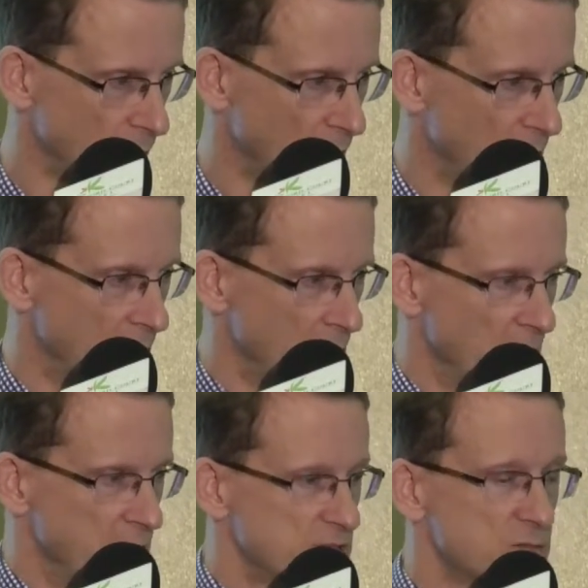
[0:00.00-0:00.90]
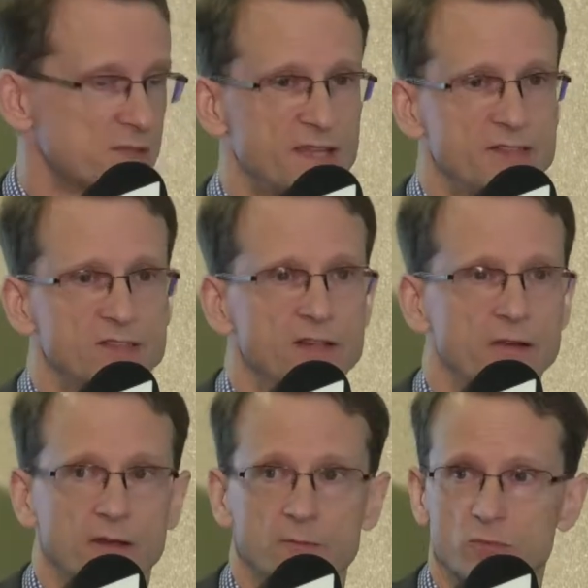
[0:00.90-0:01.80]
In terms of the
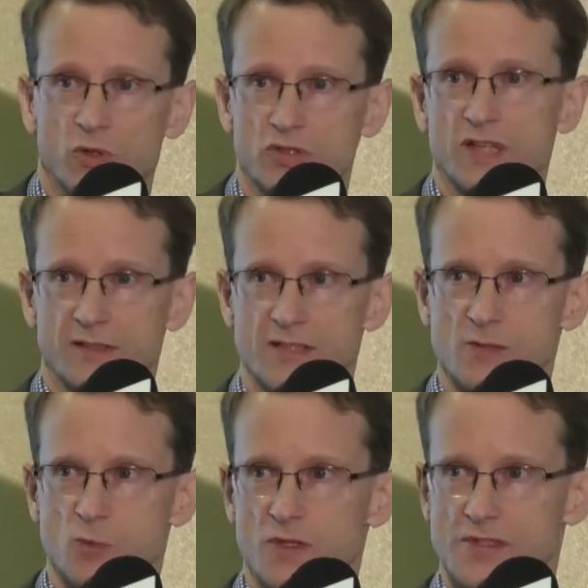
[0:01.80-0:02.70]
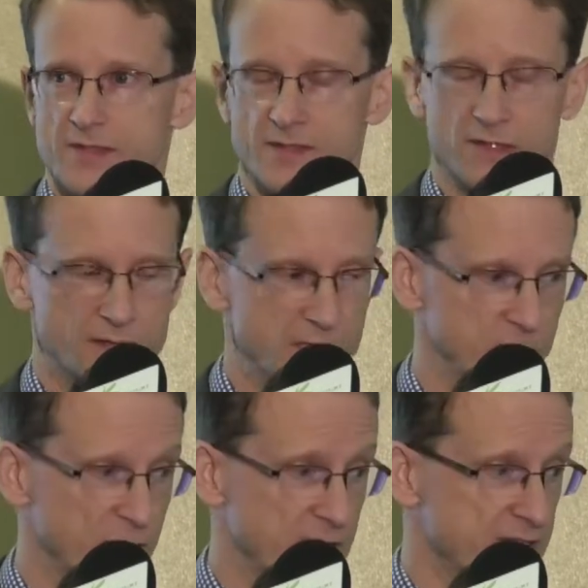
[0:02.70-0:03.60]
engineering project, this was the
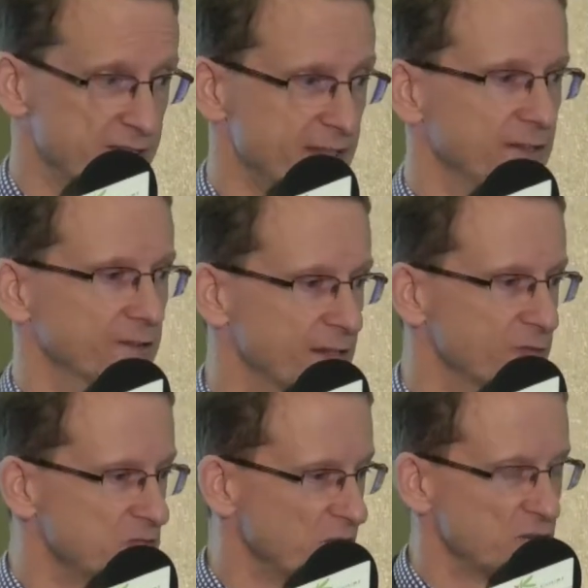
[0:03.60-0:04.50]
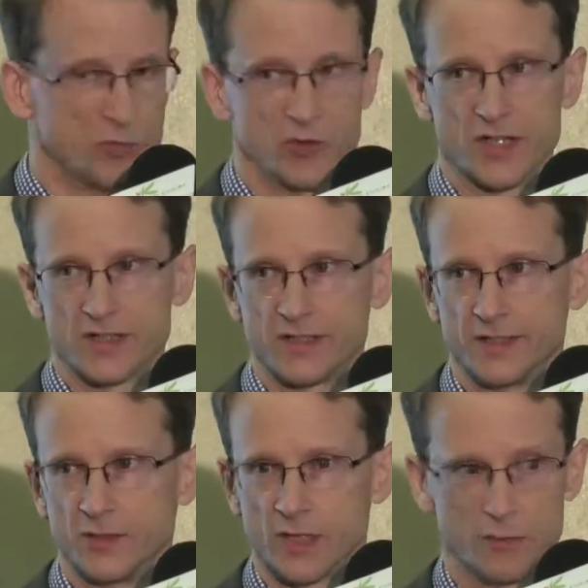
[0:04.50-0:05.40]
biggest single infrastructure project
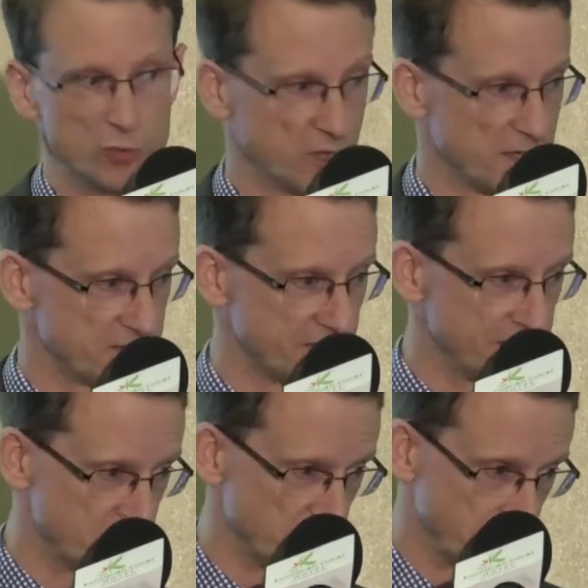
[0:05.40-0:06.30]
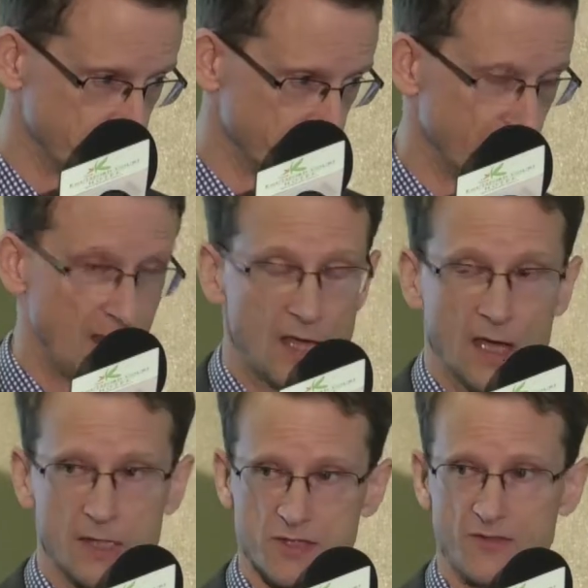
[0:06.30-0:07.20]
in UK broadcasting history,
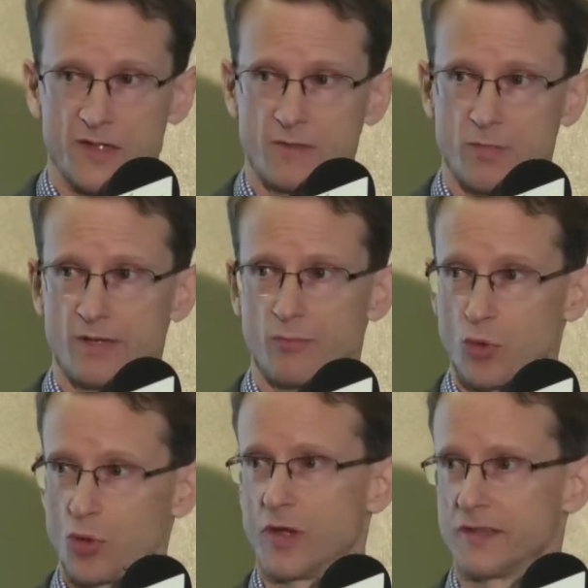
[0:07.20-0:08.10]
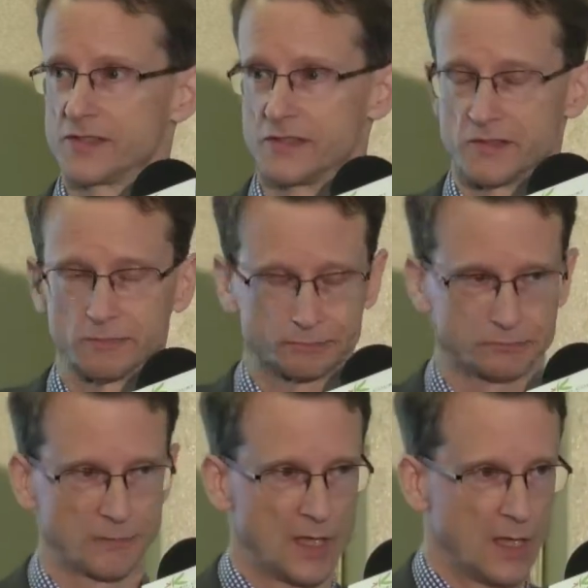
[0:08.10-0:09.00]
and it was funded by the broadcasters.
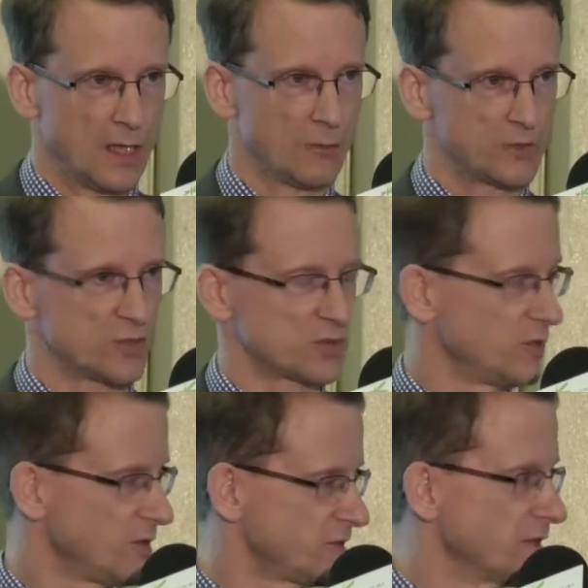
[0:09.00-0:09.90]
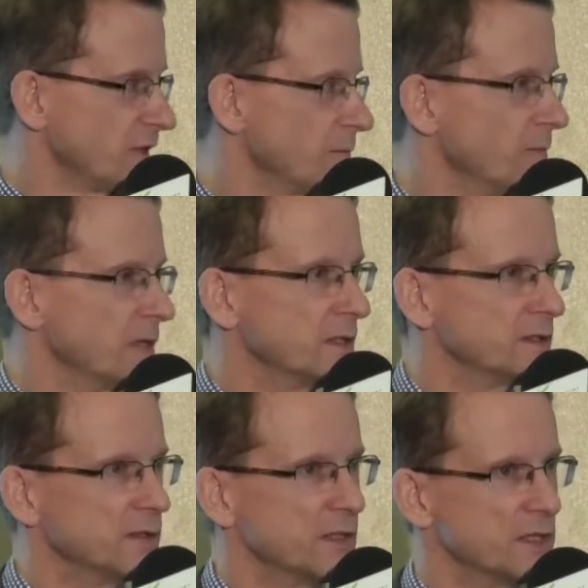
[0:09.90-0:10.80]
Now, we talked a lot
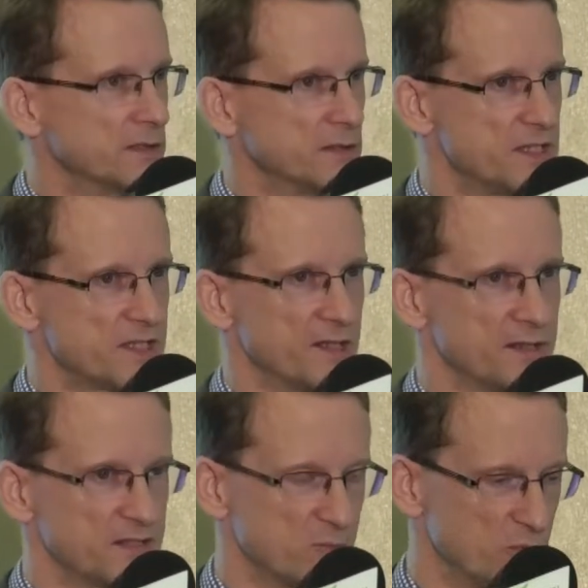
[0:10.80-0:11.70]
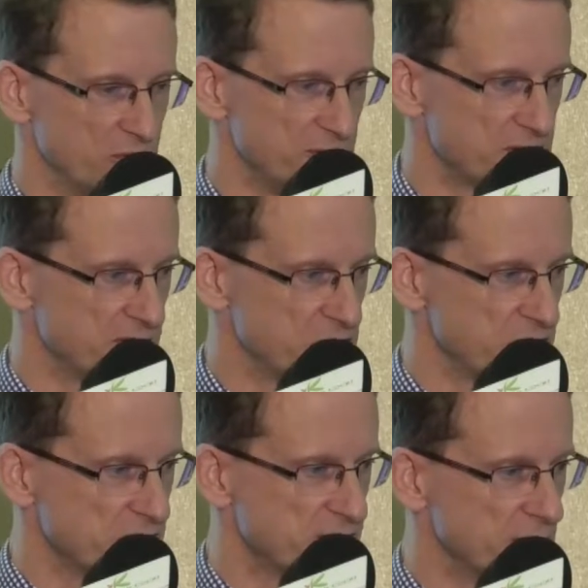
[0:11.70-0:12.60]
in this and I think some previous
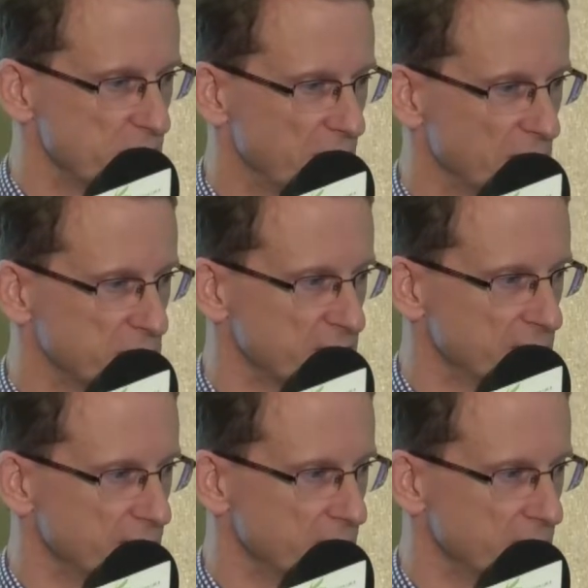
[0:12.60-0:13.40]
sessions about